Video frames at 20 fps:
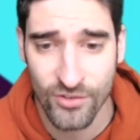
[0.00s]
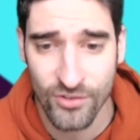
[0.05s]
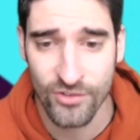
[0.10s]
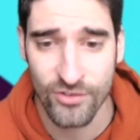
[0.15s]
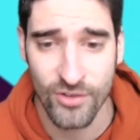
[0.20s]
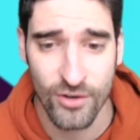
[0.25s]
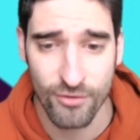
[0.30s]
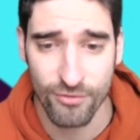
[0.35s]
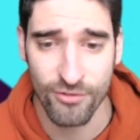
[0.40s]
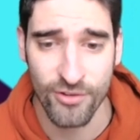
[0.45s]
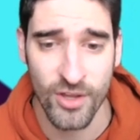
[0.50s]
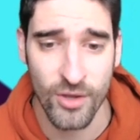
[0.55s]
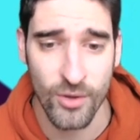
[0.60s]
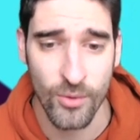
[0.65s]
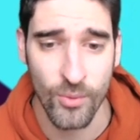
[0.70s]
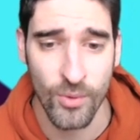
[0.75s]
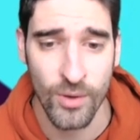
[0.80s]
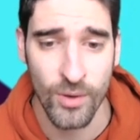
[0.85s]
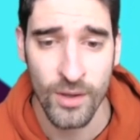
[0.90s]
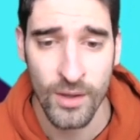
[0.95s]
He's got a
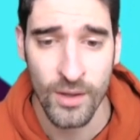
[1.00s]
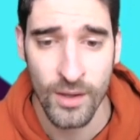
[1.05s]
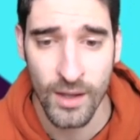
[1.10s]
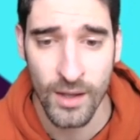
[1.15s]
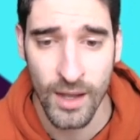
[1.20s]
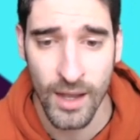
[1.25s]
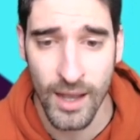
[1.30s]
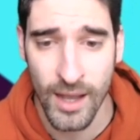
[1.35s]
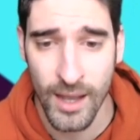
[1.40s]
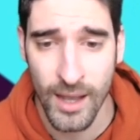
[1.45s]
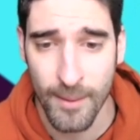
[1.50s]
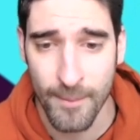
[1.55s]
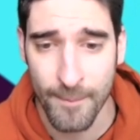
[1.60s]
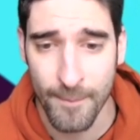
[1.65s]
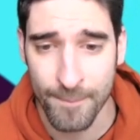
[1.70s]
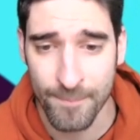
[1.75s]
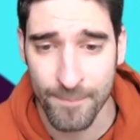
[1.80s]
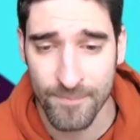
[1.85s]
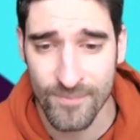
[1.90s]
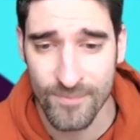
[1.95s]
few
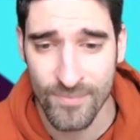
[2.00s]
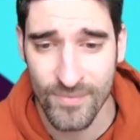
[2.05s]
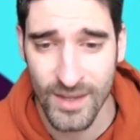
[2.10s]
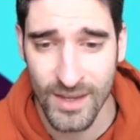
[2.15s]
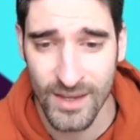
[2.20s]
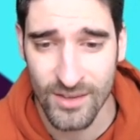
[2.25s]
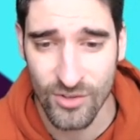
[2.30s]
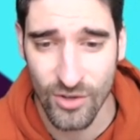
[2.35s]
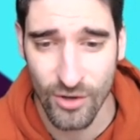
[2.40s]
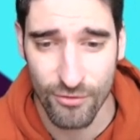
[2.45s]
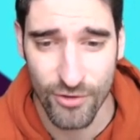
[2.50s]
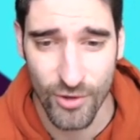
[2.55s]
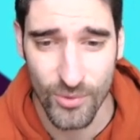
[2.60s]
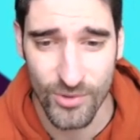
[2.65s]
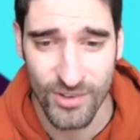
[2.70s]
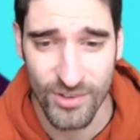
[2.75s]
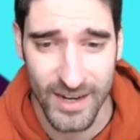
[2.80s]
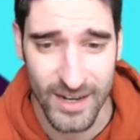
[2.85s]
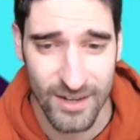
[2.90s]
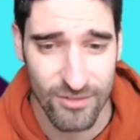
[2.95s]

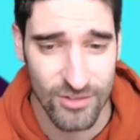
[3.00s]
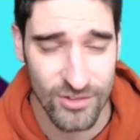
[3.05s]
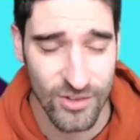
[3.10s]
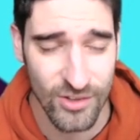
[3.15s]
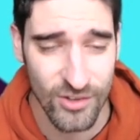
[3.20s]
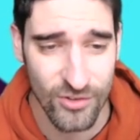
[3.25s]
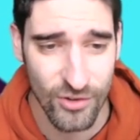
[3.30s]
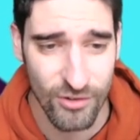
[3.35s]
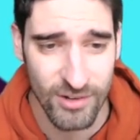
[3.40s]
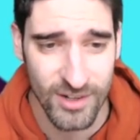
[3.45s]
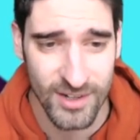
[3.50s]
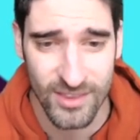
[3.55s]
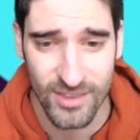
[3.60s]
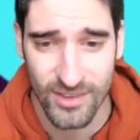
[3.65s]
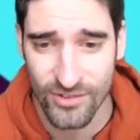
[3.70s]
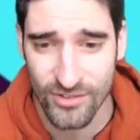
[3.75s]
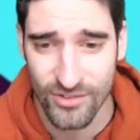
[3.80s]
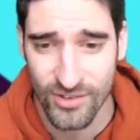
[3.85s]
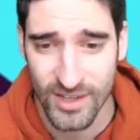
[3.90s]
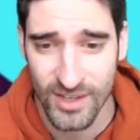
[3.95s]
attacking returns already
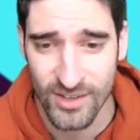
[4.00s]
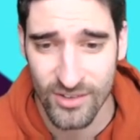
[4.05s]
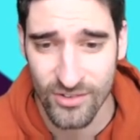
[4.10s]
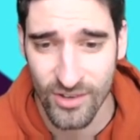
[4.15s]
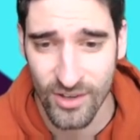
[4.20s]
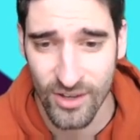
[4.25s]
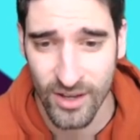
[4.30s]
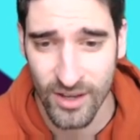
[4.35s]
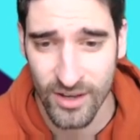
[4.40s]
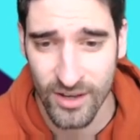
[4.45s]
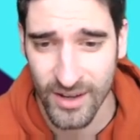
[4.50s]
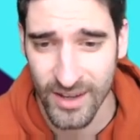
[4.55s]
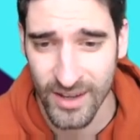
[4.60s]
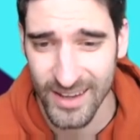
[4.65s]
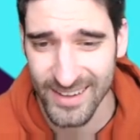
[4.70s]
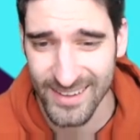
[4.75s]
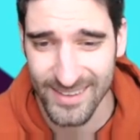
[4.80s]
this season.